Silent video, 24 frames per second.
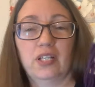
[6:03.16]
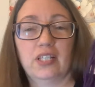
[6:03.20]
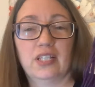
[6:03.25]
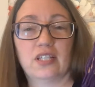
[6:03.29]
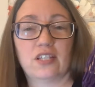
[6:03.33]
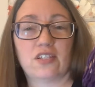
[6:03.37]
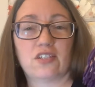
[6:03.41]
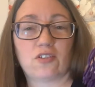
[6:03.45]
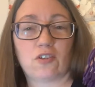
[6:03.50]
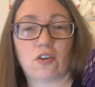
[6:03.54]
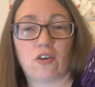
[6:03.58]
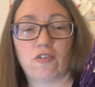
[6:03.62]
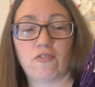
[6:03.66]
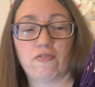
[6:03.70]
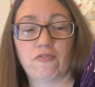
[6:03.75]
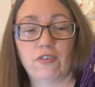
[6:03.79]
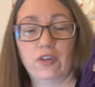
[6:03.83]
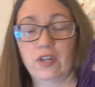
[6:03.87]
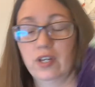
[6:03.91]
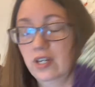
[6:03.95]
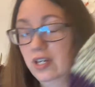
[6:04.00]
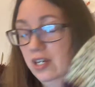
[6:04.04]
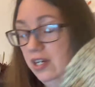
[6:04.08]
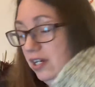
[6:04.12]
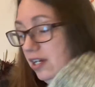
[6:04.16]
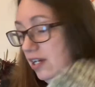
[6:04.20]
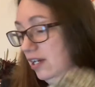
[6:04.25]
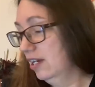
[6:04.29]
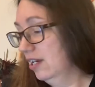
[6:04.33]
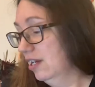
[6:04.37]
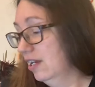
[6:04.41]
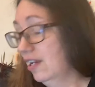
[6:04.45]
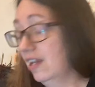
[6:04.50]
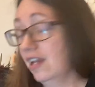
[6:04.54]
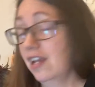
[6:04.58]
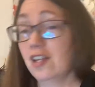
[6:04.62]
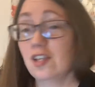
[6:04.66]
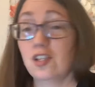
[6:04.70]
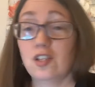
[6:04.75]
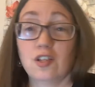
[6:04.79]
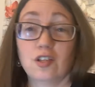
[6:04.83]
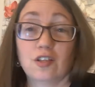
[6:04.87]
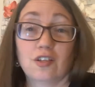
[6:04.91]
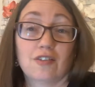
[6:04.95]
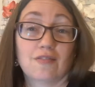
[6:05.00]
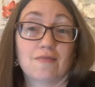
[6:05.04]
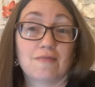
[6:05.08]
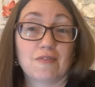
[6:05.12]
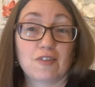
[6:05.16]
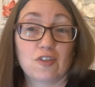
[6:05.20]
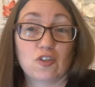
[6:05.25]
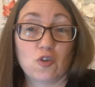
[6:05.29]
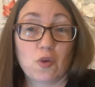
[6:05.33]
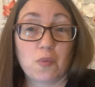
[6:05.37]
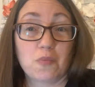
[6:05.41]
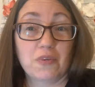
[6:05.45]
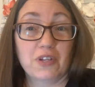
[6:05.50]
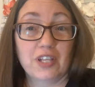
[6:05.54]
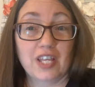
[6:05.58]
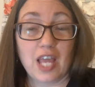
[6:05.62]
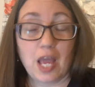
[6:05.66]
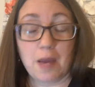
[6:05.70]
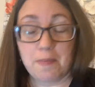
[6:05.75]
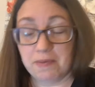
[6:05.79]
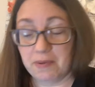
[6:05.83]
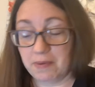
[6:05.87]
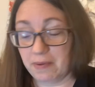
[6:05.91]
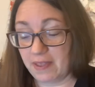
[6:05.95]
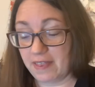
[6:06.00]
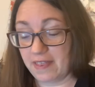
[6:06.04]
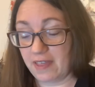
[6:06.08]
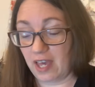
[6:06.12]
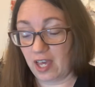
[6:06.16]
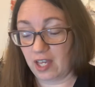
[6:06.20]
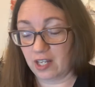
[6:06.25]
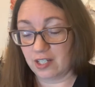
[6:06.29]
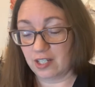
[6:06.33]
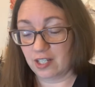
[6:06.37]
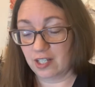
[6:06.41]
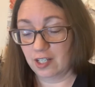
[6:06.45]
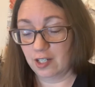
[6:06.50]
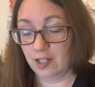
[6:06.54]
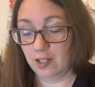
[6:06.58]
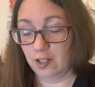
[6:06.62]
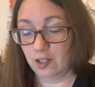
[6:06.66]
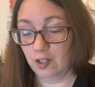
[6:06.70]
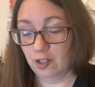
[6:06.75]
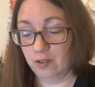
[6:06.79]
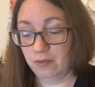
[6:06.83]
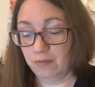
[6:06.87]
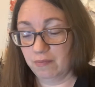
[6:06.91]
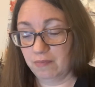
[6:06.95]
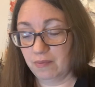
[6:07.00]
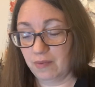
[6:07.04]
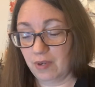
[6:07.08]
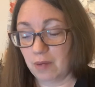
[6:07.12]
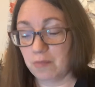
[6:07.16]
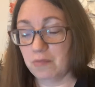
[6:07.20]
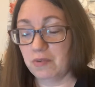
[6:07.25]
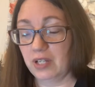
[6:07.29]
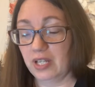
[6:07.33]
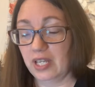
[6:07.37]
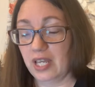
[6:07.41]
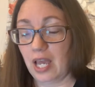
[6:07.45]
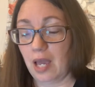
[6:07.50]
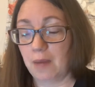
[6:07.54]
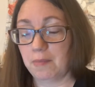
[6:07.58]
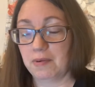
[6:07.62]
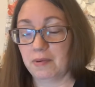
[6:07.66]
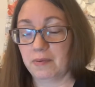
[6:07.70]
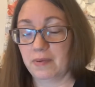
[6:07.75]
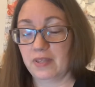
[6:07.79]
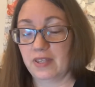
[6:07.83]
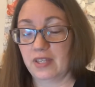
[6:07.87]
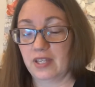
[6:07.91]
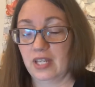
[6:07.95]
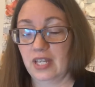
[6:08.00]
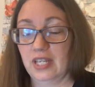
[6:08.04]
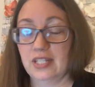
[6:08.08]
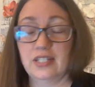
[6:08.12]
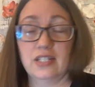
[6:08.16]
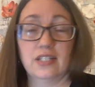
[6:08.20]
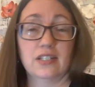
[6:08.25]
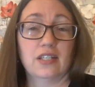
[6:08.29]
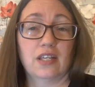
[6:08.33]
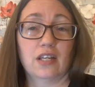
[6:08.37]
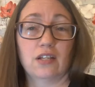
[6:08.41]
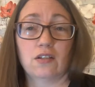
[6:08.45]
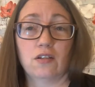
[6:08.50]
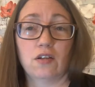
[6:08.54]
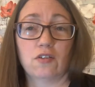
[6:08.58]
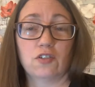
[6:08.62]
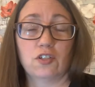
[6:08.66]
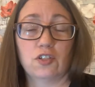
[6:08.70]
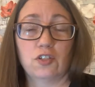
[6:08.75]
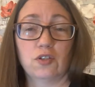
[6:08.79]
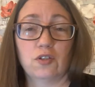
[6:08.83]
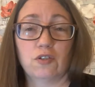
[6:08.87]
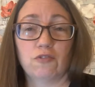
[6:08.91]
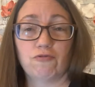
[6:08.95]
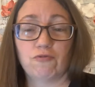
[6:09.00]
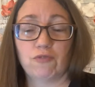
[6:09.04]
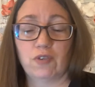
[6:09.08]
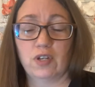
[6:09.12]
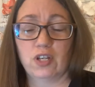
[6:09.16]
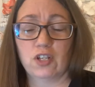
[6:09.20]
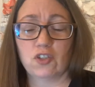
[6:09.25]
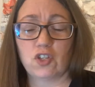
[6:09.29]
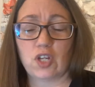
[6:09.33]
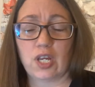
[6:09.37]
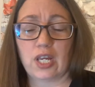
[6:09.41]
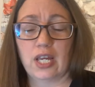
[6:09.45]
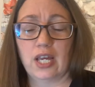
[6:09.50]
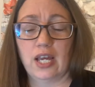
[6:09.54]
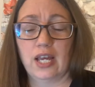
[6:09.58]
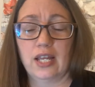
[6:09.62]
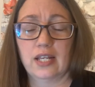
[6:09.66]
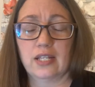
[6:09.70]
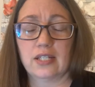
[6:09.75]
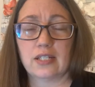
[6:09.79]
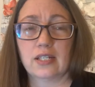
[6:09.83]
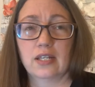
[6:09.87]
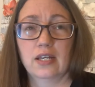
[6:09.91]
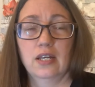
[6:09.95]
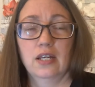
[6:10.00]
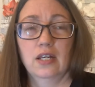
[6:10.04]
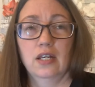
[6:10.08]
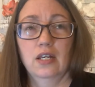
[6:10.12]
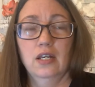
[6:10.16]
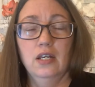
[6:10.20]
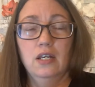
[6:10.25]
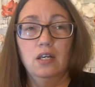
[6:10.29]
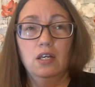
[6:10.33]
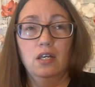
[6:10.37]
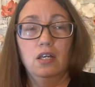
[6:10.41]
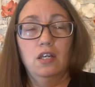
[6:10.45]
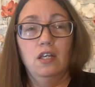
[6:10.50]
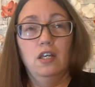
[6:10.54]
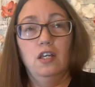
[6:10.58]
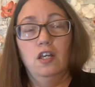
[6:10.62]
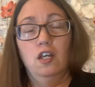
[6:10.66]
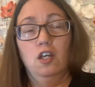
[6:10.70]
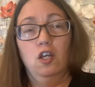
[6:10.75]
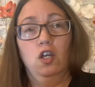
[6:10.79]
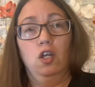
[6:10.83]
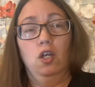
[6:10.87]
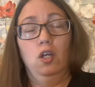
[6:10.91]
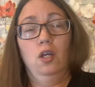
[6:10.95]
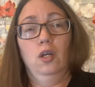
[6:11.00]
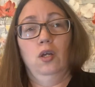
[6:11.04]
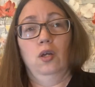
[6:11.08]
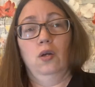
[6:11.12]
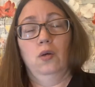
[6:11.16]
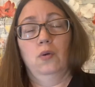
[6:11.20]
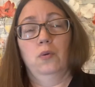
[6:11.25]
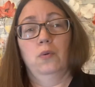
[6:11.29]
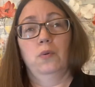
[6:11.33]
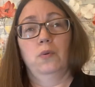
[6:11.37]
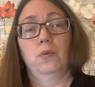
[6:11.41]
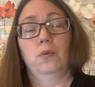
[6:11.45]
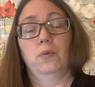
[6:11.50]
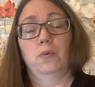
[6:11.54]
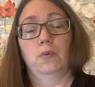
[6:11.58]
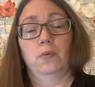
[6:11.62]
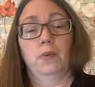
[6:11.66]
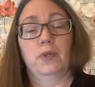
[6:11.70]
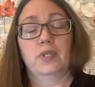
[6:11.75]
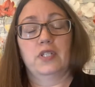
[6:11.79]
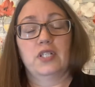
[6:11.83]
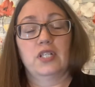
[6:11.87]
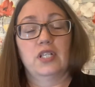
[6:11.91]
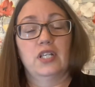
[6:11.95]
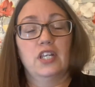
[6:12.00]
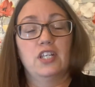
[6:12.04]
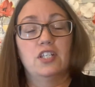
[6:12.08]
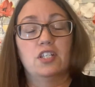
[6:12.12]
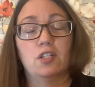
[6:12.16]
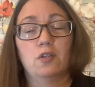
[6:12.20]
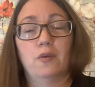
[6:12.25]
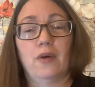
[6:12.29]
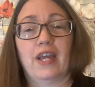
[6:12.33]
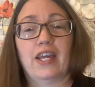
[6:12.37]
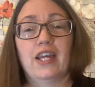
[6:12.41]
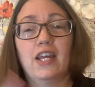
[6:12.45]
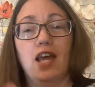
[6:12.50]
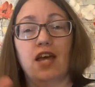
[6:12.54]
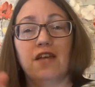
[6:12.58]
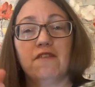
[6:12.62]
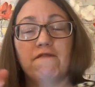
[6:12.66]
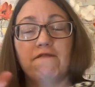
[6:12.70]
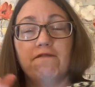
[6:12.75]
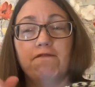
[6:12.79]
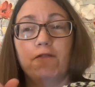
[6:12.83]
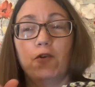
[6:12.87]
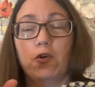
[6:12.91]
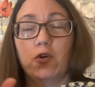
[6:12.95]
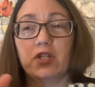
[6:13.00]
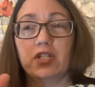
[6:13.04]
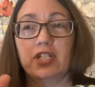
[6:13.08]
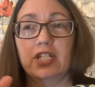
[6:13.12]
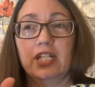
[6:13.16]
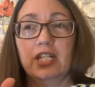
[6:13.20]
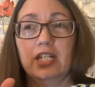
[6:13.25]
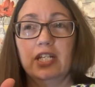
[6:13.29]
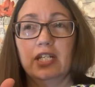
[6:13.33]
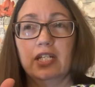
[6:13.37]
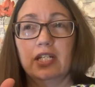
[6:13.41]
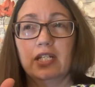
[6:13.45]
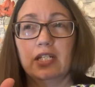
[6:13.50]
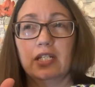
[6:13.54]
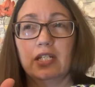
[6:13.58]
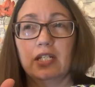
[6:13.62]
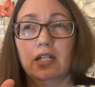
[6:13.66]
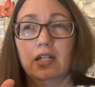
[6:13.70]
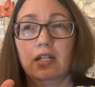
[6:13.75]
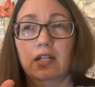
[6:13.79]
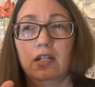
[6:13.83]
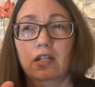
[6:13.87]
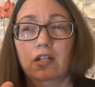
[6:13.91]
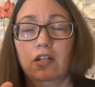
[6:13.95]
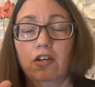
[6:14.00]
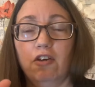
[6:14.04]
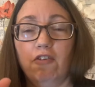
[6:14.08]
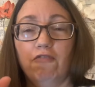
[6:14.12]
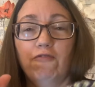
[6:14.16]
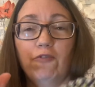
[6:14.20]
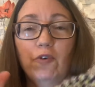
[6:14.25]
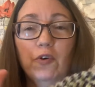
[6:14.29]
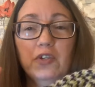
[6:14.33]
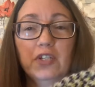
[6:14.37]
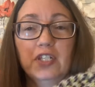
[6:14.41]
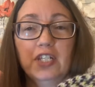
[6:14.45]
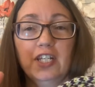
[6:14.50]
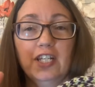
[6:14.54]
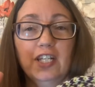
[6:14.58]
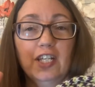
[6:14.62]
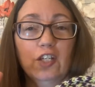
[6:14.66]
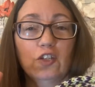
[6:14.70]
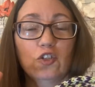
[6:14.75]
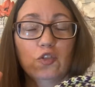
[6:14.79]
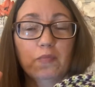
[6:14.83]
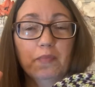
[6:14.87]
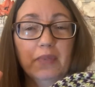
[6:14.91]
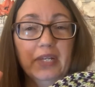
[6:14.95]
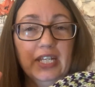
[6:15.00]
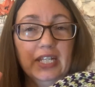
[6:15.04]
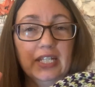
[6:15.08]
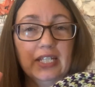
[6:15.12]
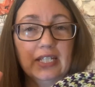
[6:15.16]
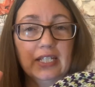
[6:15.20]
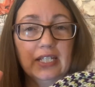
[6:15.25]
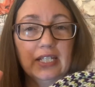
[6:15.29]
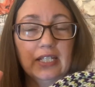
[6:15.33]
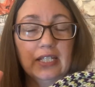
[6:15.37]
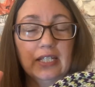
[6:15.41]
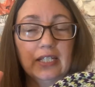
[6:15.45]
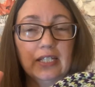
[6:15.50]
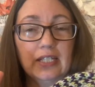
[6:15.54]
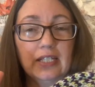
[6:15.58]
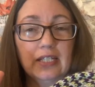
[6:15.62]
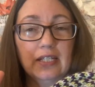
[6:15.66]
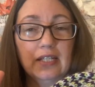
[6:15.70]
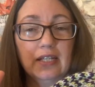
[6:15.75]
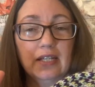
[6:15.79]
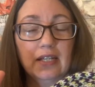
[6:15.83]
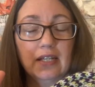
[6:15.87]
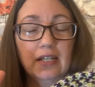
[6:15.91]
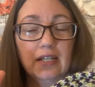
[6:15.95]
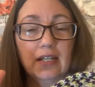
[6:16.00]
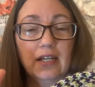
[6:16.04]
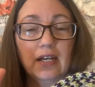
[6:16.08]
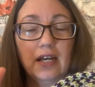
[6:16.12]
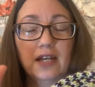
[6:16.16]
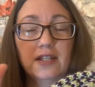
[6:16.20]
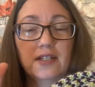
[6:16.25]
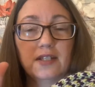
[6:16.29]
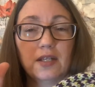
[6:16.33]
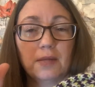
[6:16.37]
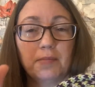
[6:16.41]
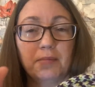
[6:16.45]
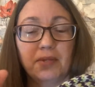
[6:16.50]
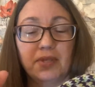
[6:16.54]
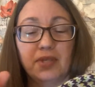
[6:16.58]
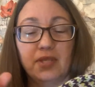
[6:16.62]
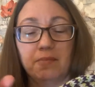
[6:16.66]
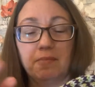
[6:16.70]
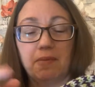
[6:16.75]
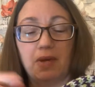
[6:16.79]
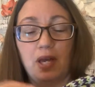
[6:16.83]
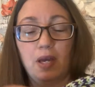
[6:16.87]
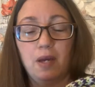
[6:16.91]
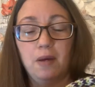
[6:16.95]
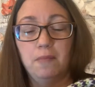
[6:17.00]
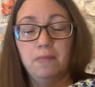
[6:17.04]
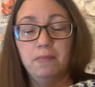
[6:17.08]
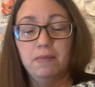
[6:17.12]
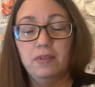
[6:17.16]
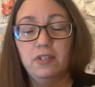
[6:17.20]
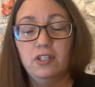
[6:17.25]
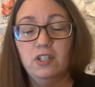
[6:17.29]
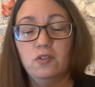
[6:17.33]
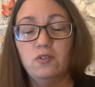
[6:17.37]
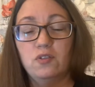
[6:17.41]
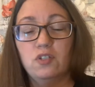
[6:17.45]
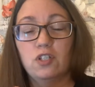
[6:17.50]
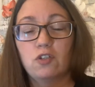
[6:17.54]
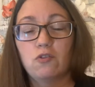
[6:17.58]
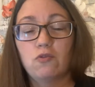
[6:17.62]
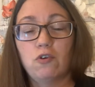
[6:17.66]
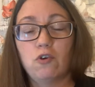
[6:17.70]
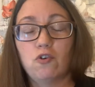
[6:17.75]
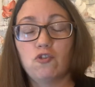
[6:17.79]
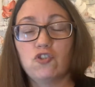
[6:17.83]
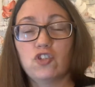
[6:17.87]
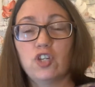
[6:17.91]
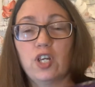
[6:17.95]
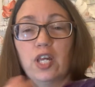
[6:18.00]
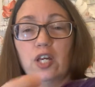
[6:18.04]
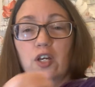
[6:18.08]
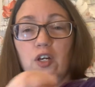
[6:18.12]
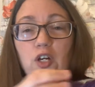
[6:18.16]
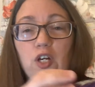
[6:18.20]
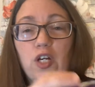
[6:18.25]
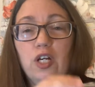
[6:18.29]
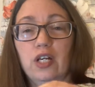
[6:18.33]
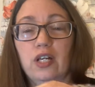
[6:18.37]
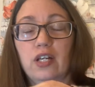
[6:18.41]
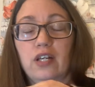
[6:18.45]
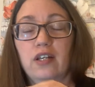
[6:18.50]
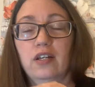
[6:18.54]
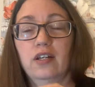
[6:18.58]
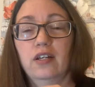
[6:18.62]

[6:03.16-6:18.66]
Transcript: in the scarf. So I'm really happy with that. I'm really happy with it. It didn't take long to do the fringe. I cut, what did I do? I cut 14-inch pieces. I doubled them up, used a crochet hook,